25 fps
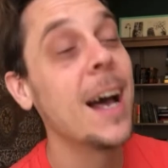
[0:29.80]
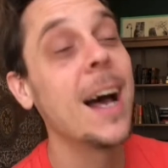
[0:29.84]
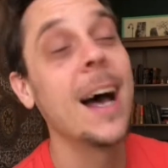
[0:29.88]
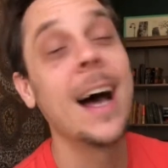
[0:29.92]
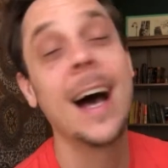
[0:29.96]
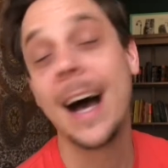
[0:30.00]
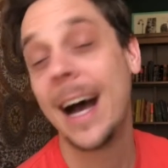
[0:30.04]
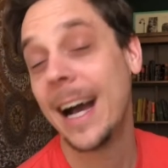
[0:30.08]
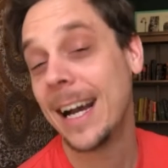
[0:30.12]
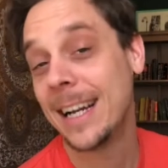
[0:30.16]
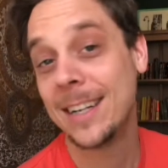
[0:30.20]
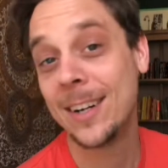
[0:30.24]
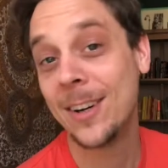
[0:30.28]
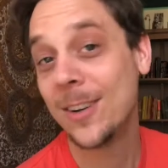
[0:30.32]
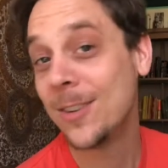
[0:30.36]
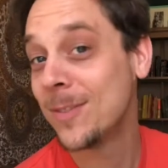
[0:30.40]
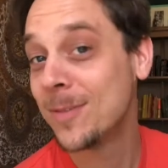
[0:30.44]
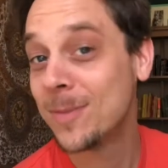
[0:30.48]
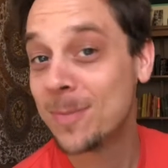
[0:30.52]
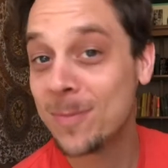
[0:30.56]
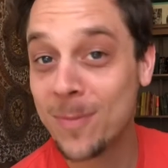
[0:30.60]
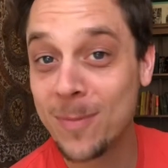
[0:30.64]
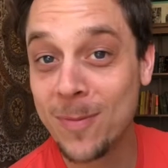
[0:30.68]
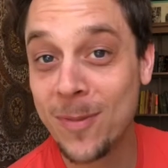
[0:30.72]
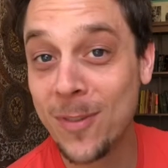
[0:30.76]
I don't
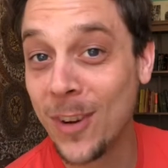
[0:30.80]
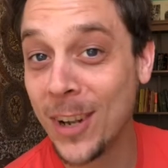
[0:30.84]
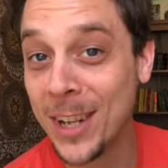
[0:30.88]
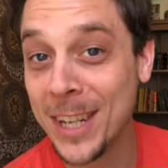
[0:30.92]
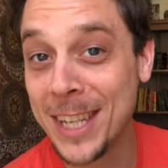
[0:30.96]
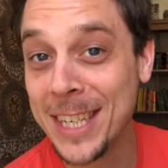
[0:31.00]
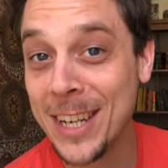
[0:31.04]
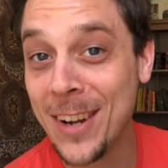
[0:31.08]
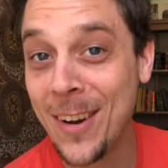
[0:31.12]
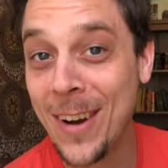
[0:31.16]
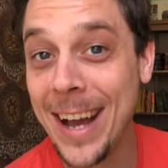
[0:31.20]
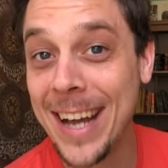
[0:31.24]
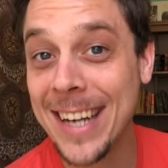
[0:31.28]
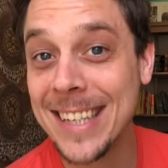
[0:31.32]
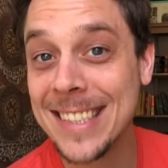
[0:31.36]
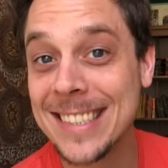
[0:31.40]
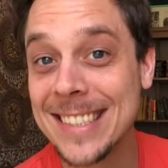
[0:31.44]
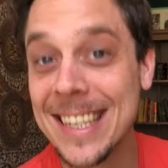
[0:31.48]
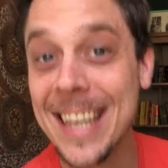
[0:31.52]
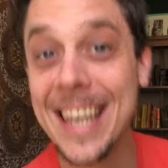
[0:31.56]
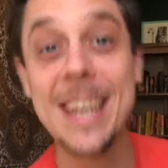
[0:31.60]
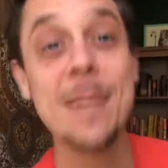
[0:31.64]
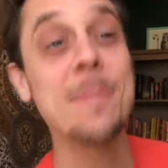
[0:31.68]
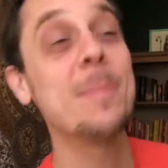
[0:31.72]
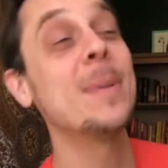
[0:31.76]
fully know how to
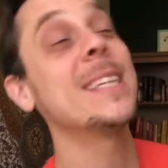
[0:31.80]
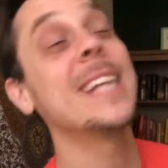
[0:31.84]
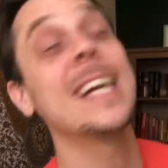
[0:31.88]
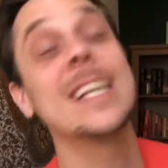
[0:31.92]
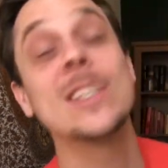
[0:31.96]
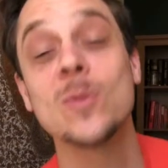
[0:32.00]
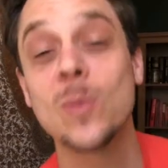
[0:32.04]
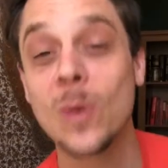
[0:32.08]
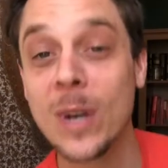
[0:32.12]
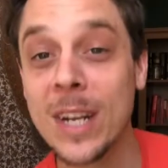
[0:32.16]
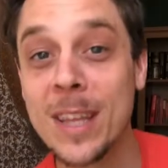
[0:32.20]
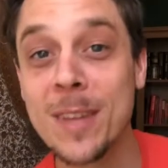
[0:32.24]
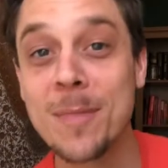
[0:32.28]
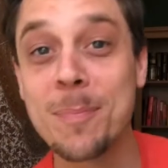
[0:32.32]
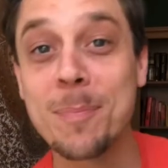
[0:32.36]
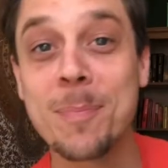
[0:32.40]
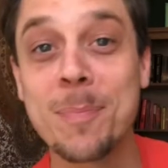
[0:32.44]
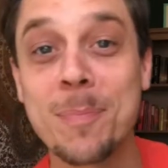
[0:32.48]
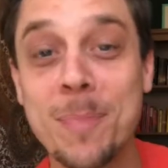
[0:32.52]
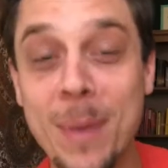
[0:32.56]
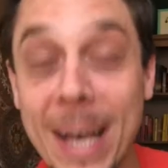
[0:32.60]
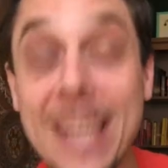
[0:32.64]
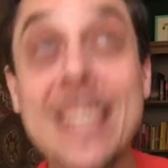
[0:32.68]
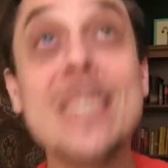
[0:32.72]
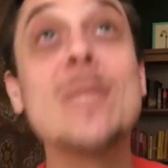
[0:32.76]
say it, but that's one of the
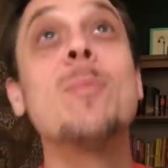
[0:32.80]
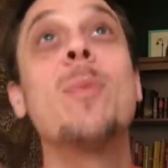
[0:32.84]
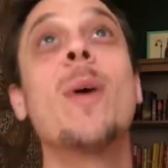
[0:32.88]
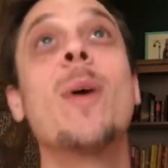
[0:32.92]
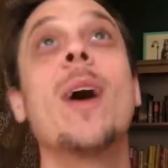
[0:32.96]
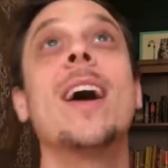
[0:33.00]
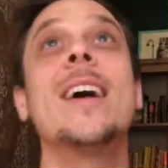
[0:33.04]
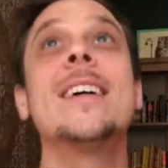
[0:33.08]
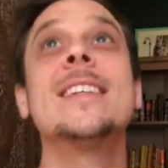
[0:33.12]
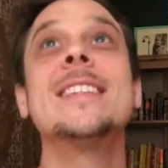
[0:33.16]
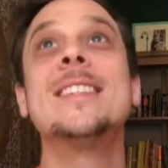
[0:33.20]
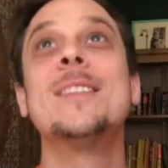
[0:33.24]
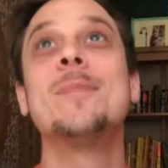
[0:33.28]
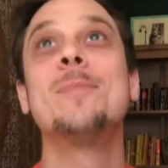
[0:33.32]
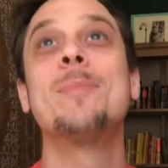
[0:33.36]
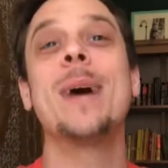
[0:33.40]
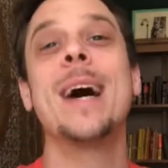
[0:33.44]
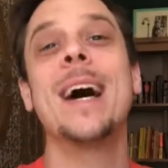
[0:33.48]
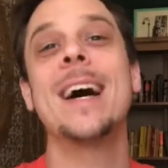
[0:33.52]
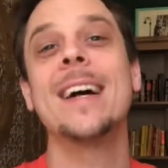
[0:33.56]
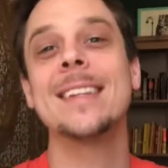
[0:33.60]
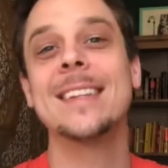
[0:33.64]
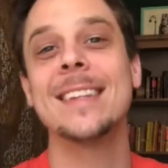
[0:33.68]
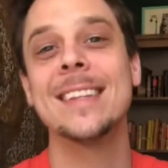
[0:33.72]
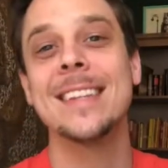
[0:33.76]
best parts
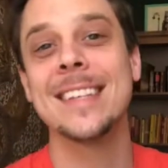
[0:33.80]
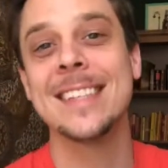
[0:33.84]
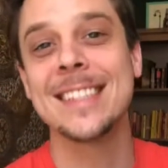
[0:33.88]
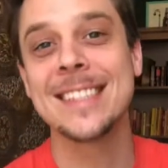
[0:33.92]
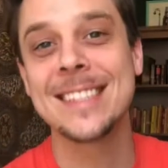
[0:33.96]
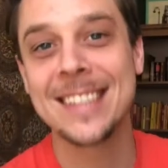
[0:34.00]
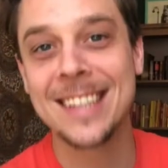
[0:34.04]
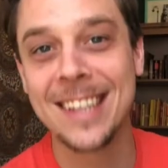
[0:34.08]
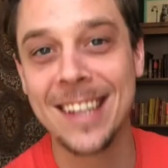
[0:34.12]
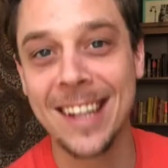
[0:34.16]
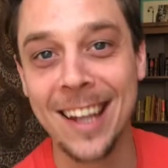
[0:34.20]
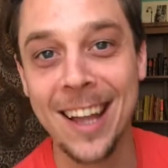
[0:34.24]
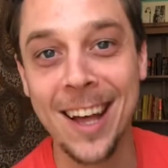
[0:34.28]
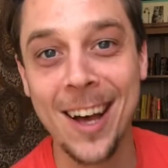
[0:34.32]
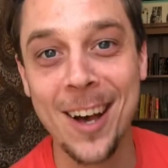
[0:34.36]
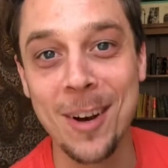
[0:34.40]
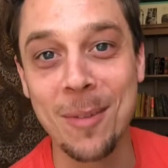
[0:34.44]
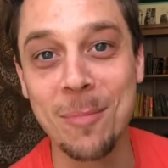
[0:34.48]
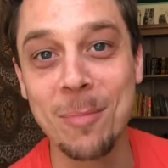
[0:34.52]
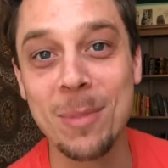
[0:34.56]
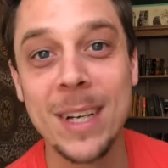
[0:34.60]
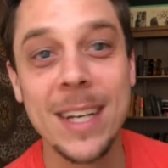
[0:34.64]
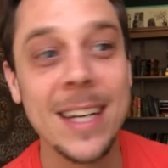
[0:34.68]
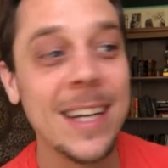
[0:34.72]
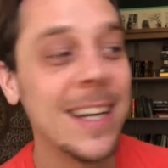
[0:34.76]
about this
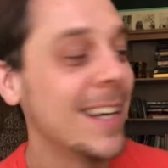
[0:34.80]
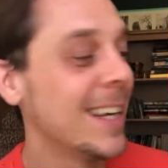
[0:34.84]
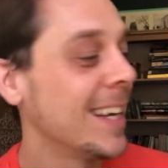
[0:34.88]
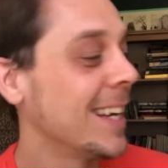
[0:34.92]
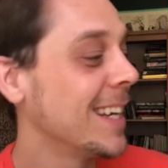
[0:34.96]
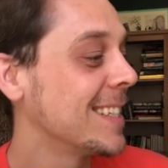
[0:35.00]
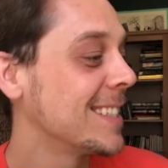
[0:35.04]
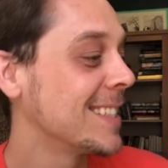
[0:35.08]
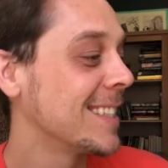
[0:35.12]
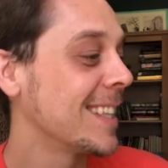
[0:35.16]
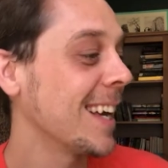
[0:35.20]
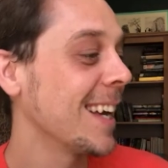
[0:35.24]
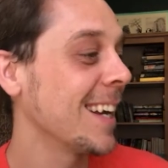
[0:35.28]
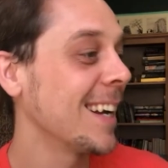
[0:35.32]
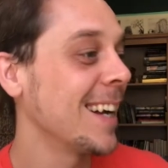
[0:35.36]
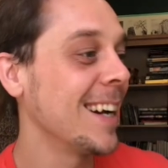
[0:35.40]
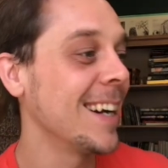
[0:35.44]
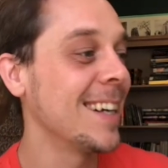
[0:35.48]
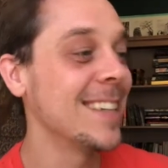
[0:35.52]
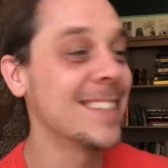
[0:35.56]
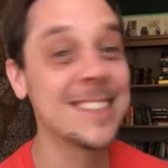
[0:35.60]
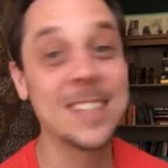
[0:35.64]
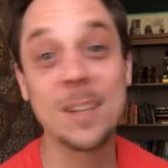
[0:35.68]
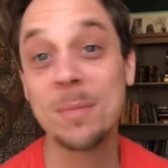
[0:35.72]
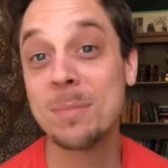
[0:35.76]
club, is
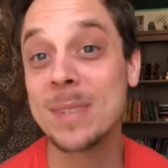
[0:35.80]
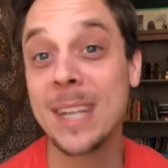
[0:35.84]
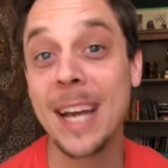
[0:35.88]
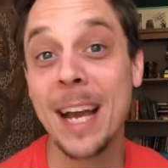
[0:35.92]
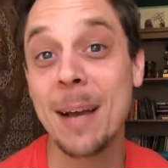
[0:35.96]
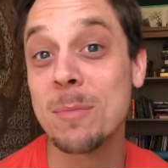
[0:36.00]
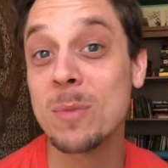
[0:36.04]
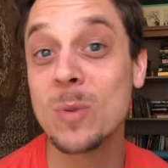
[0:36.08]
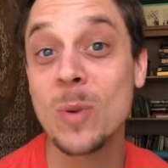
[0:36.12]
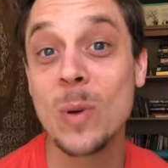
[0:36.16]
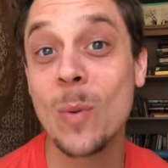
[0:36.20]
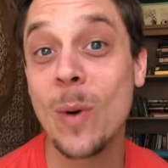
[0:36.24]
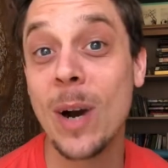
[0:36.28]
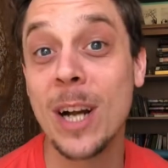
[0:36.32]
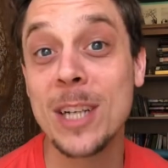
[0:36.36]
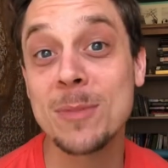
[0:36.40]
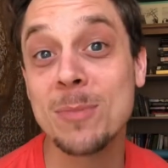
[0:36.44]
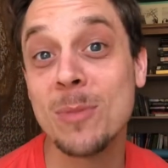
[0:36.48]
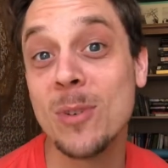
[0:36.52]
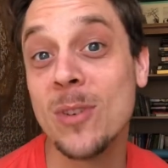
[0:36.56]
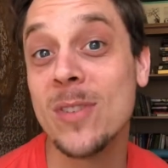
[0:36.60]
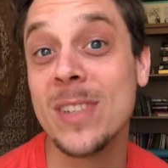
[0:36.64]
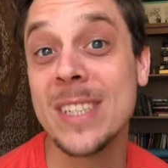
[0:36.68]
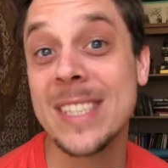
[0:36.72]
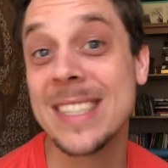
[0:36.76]
that sometimes we watch
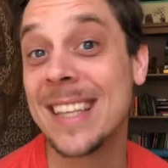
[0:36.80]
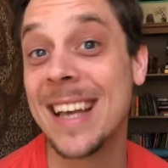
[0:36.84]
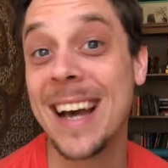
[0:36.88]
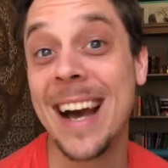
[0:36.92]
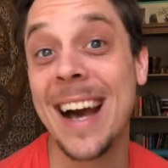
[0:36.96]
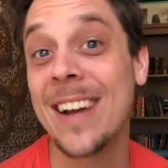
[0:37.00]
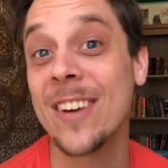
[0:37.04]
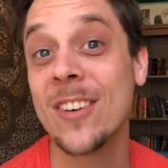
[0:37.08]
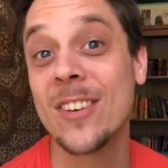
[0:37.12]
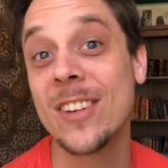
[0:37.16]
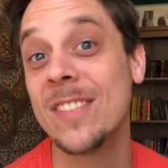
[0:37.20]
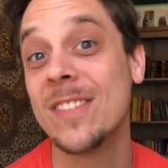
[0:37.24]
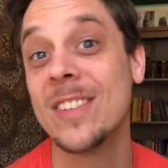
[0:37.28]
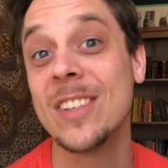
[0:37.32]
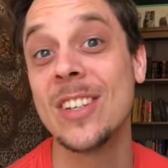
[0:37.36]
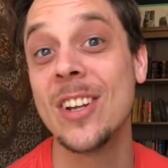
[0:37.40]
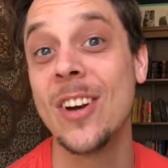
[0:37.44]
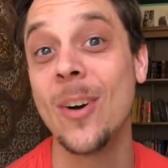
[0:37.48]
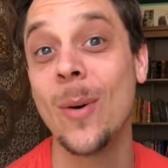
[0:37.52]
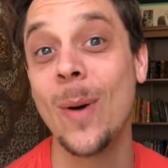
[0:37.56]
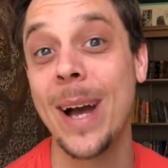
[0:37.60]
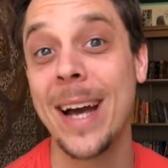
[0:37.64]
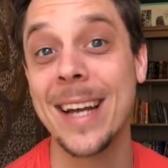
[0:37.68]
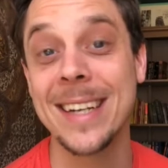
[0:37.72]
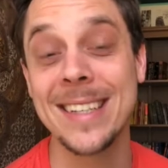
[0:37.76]
movies that I don't even know
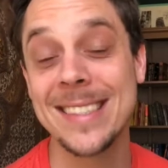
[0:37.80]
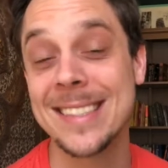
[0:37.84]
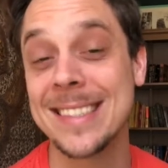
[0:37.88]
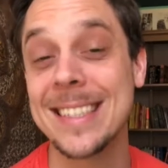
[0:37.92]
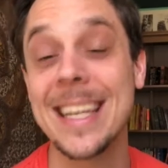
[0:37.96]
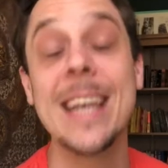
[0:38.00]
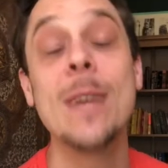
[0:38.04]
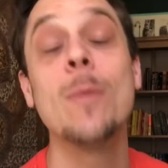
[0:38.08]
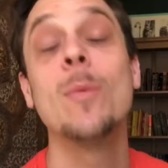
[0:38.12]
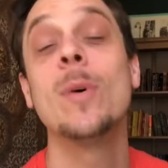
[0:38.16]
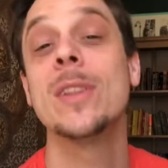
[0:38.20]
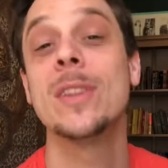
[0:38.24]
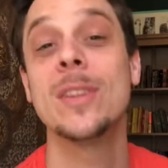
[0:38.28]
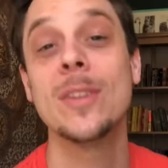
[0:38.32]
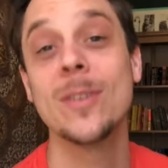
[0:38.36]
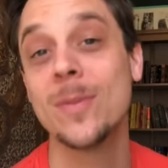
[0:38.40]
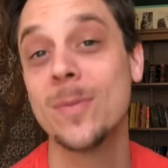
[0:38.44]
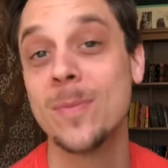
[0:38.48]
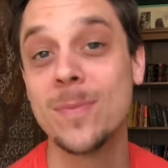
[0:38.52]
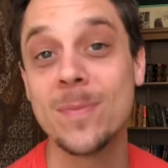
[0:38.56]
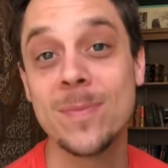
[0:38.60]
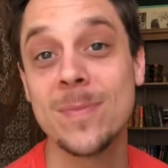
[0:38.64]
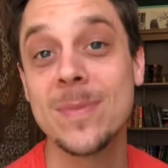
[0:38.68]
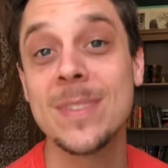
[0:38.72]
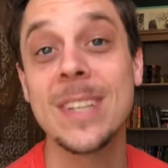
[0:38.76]
how to say what their
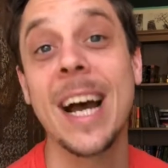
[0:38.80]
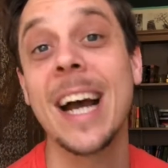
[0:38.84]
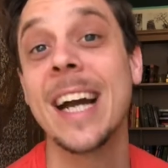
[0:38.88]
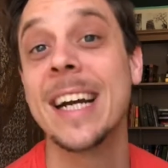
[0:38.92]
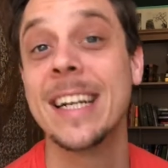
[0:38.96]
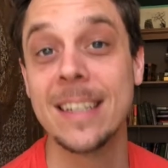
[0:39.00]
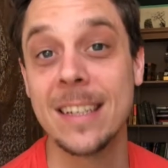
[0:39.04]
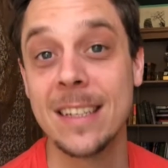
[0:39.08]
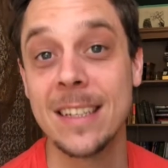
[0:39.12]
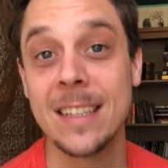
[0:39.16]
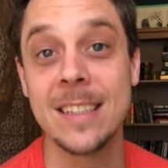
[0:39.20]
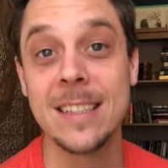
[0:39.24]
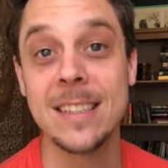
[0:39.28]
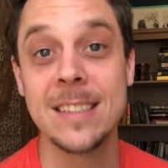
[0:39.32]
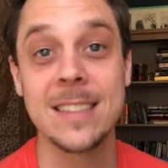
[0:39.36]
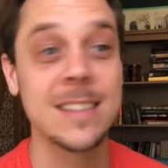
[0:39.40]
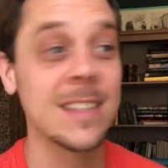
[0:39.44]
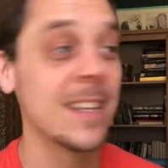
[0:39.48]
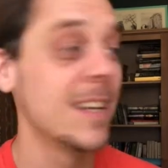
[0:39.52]
title is.